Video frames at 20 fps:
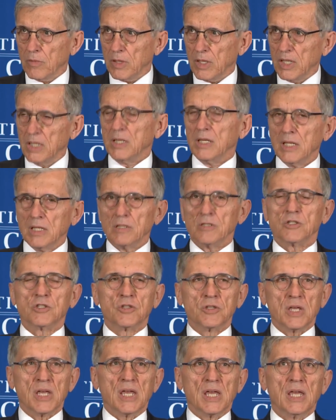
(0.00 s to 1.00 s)
it is
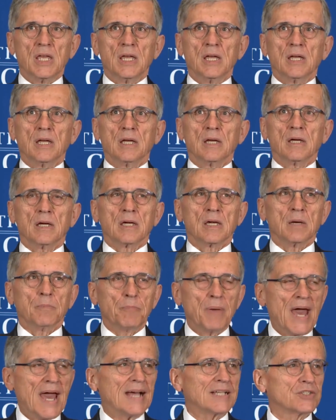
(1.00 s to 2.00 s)
the
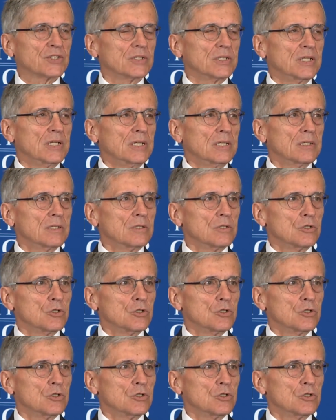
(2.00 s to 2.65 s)
capacity